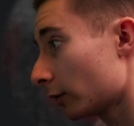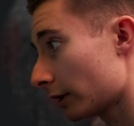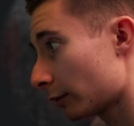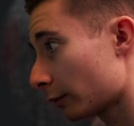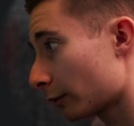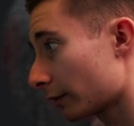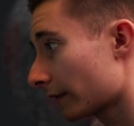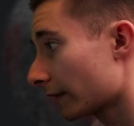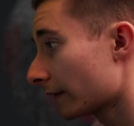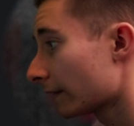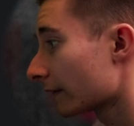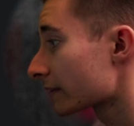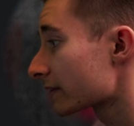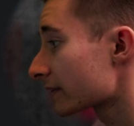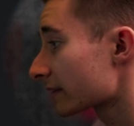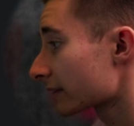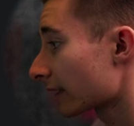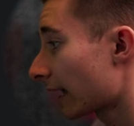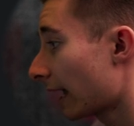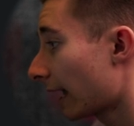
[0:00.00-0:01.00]
within
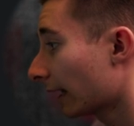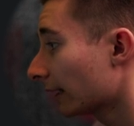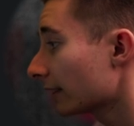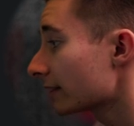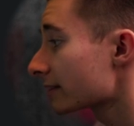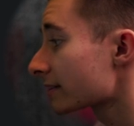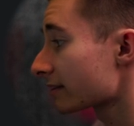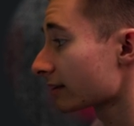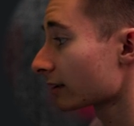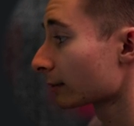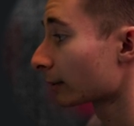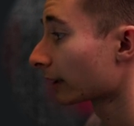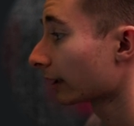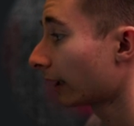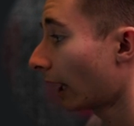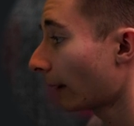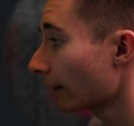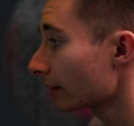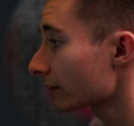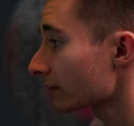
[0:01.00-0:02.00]
the Canon Cinema
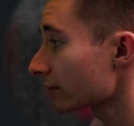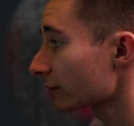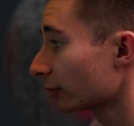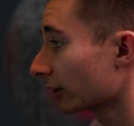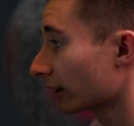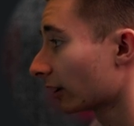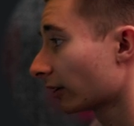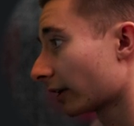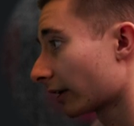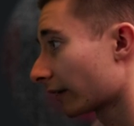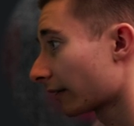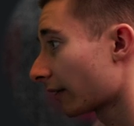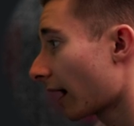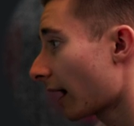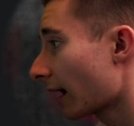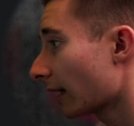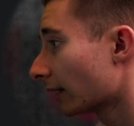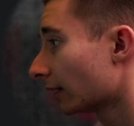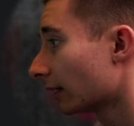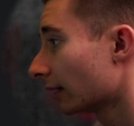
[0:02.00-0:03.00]
Gamut, so we click
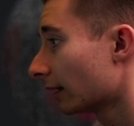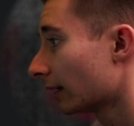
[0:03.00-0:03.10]
that